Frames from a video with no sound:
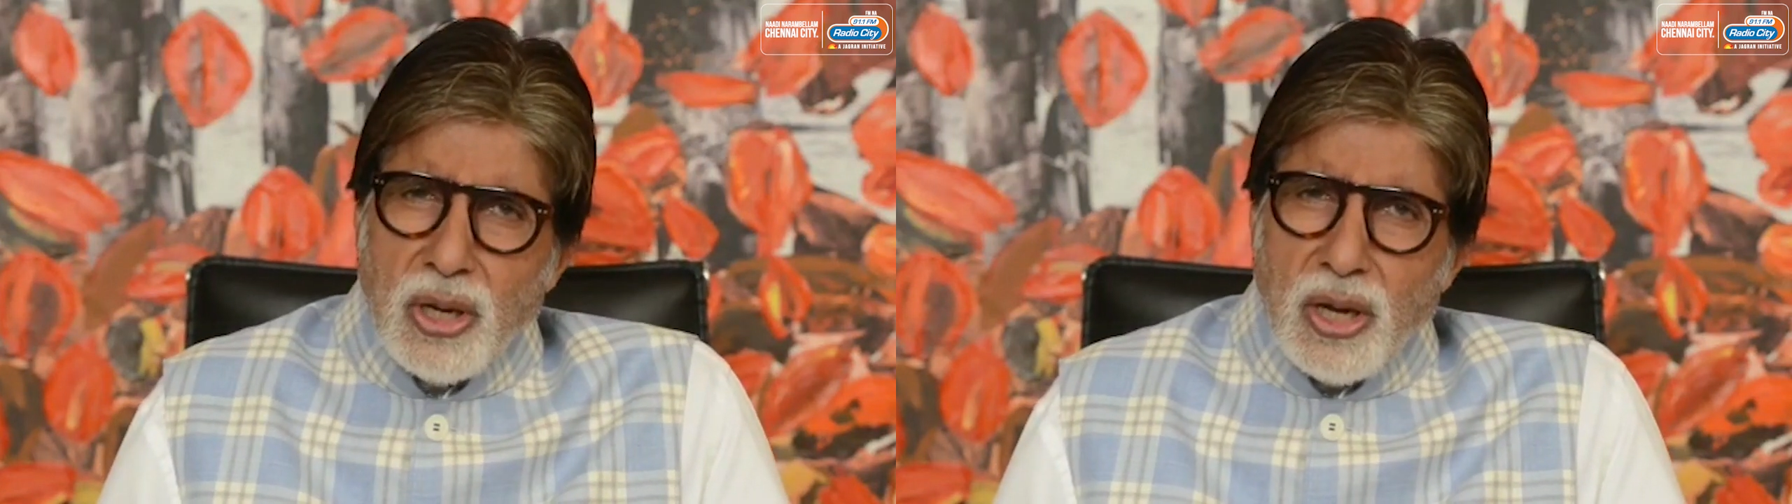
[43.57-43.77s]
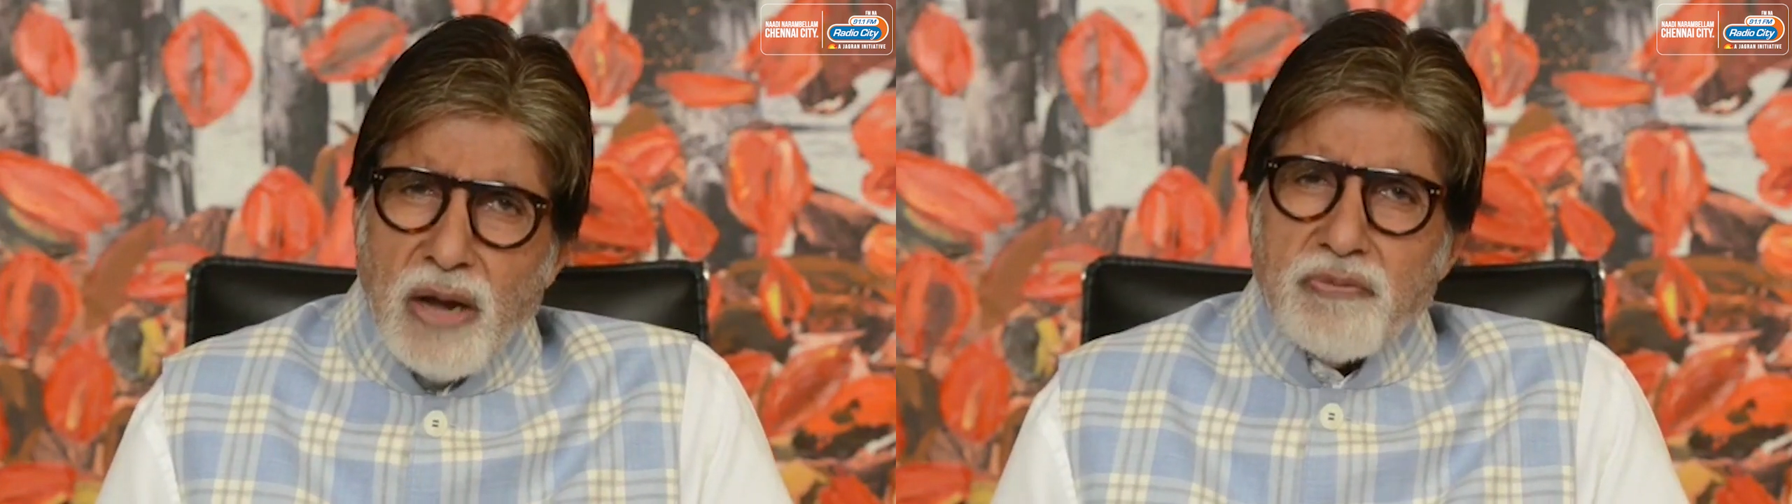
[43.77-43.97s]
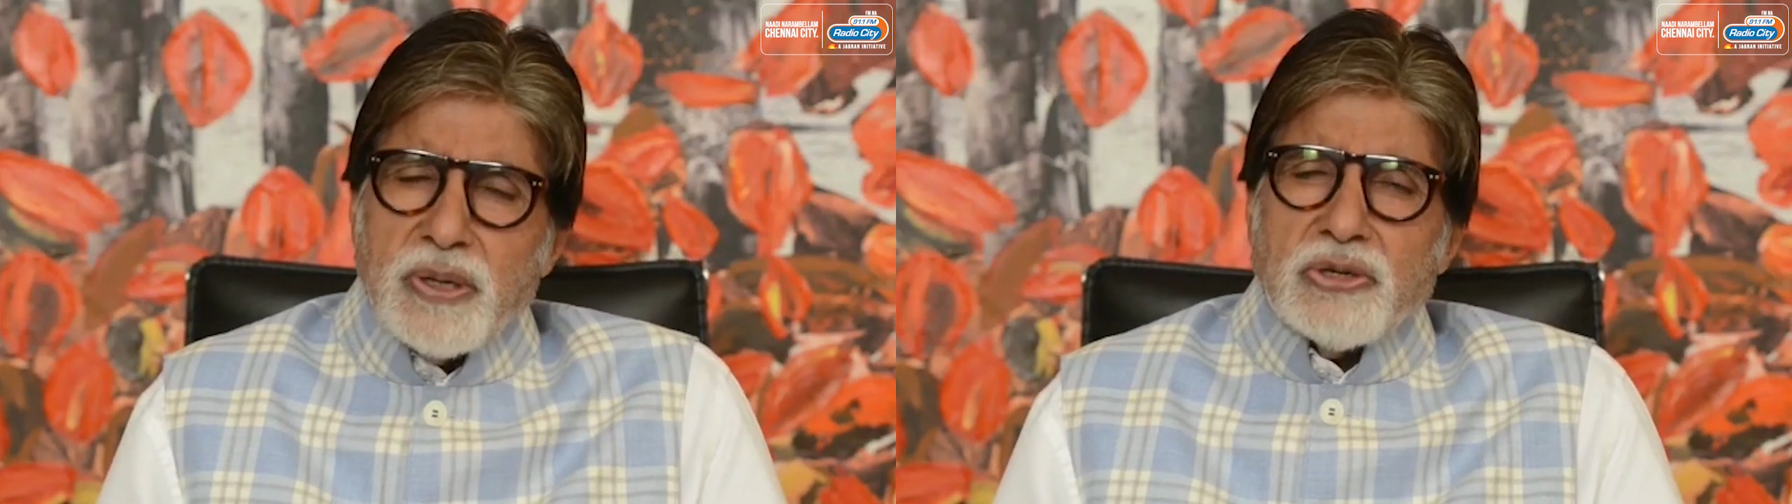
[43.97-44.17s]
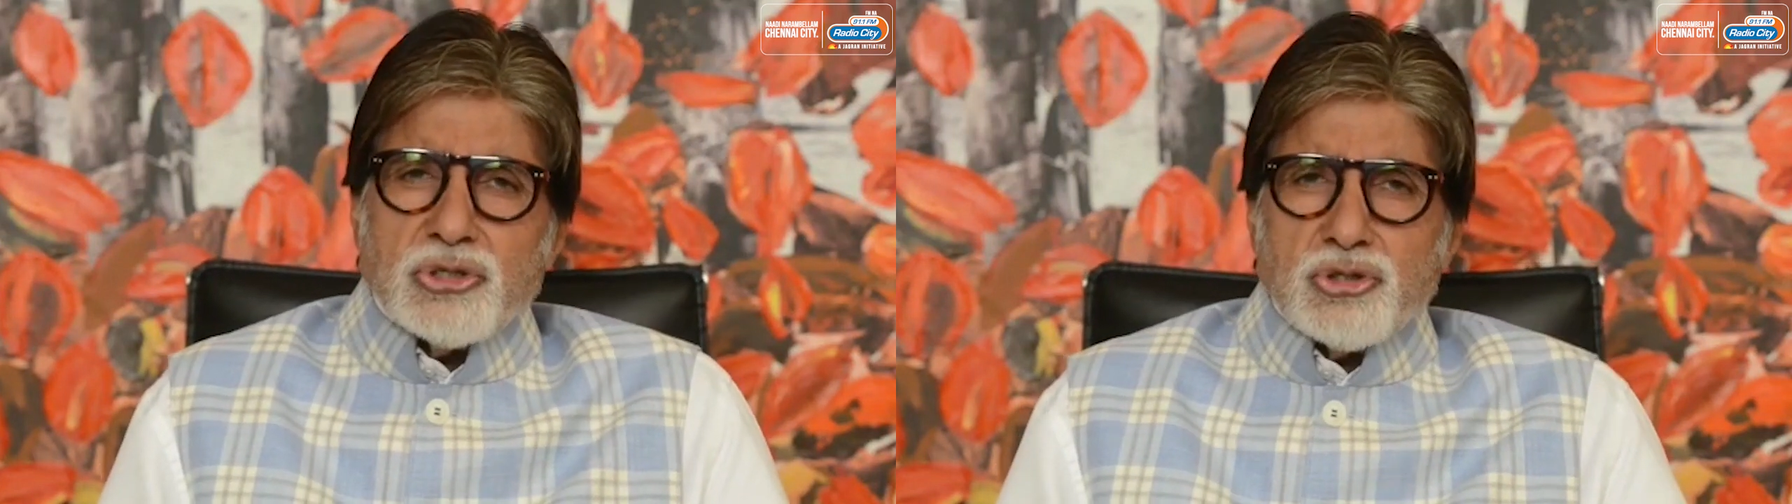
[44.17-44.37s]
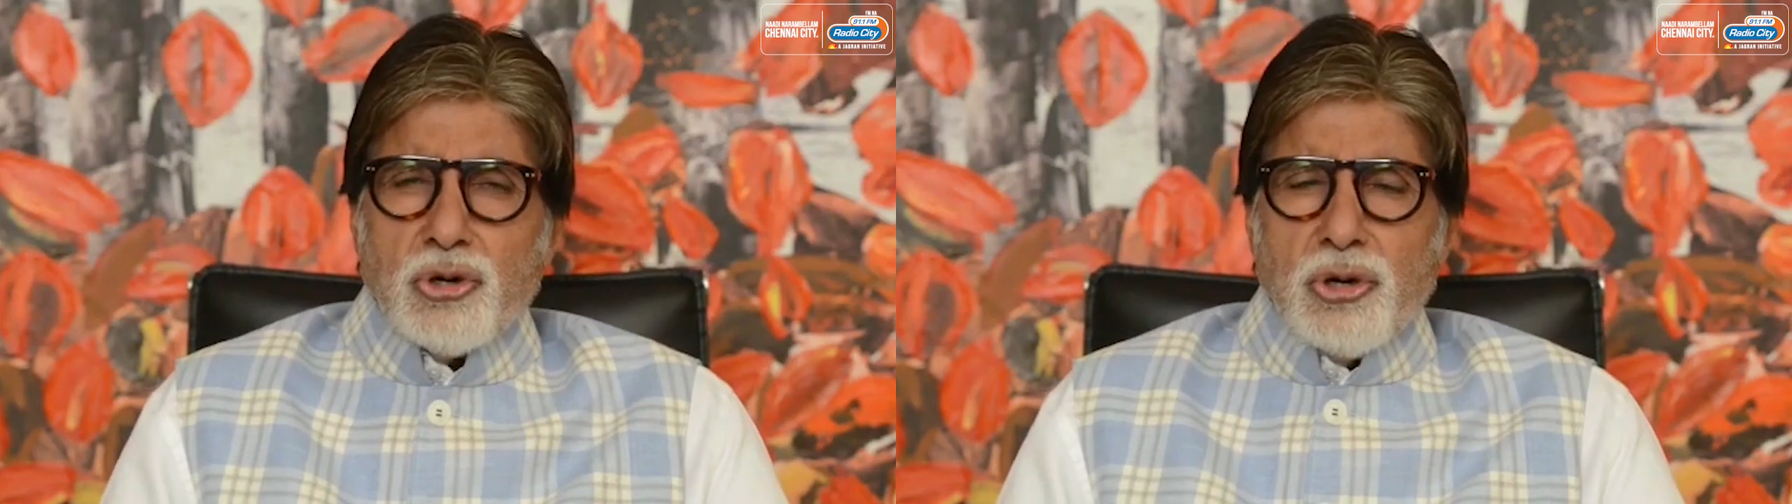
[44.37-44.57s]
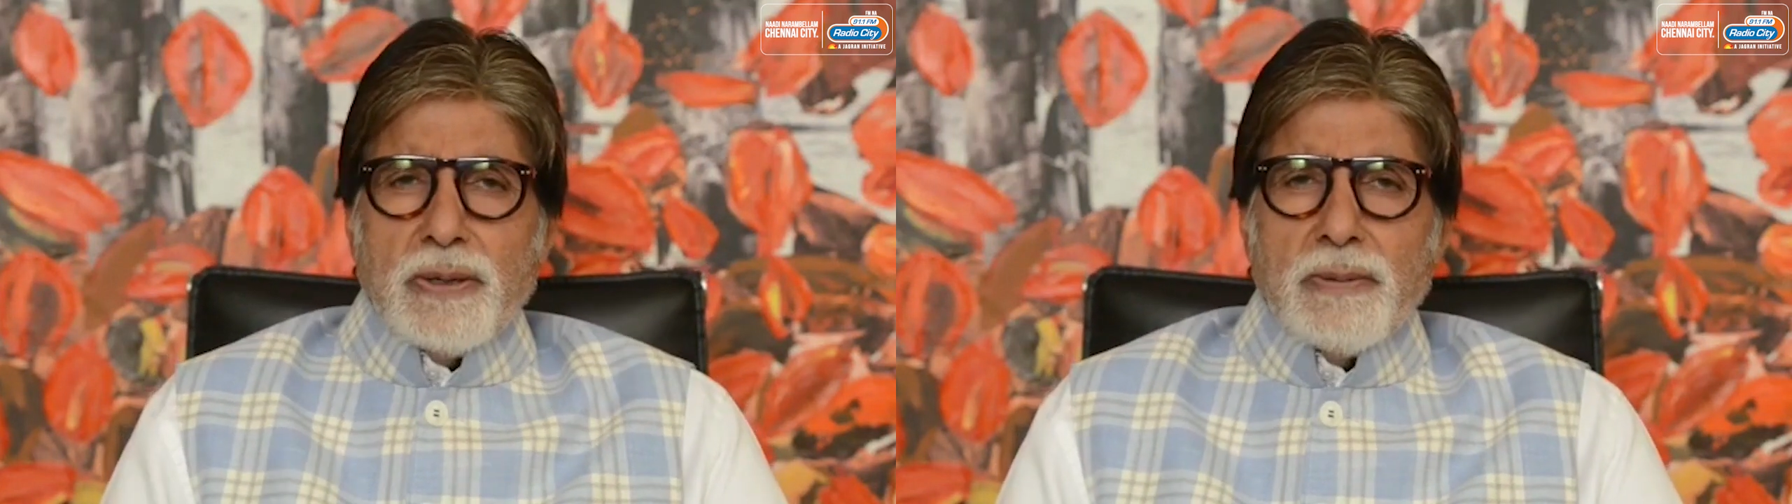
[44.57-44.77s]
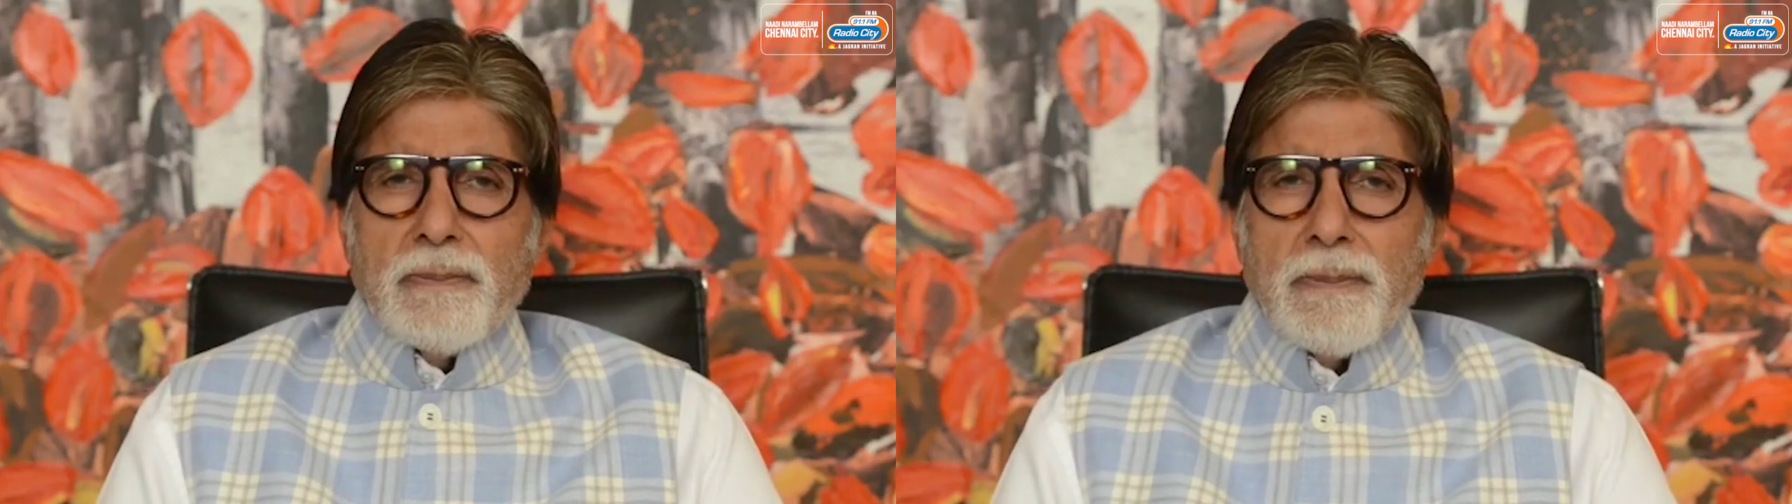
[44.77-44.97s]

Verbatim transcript: have been destroyed.